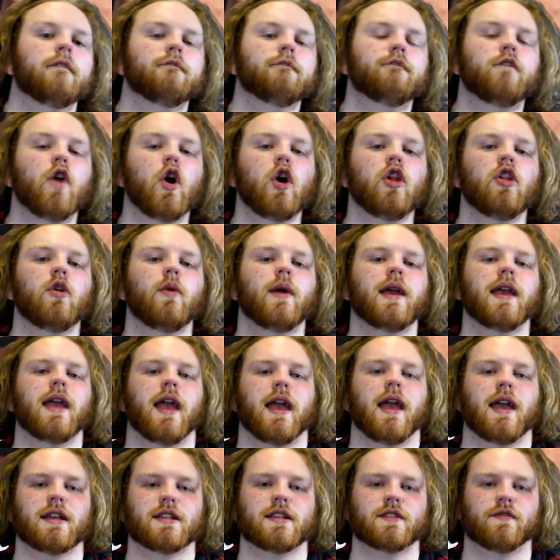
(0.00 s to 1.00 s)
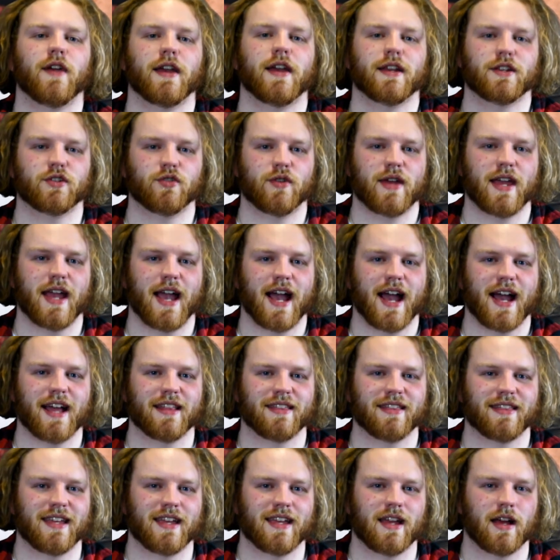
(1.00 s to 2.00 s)
Following his victory at
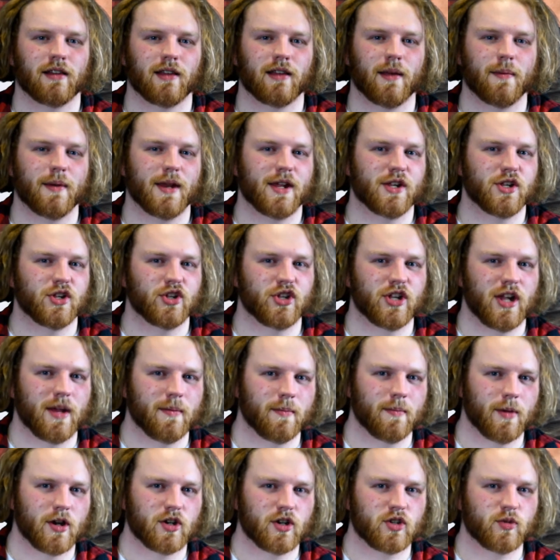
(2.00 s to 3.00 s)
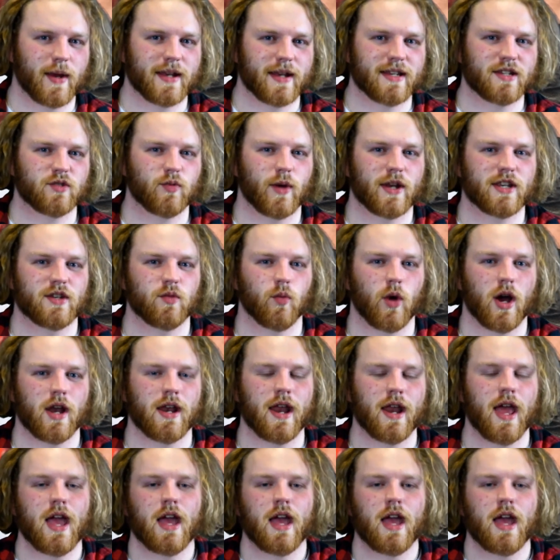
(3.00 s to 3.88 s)
the Elimination Chamber 2021,